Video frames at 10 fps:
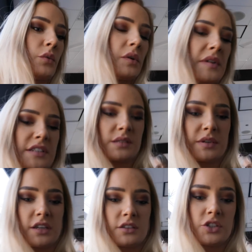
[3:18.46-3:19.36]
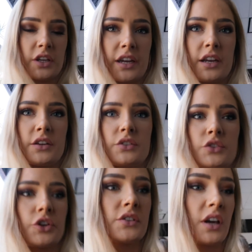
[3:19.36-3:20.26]
So we'll probably just be chilling in here until
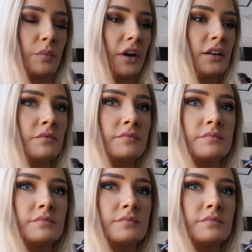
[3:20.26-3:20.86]
showtime, right?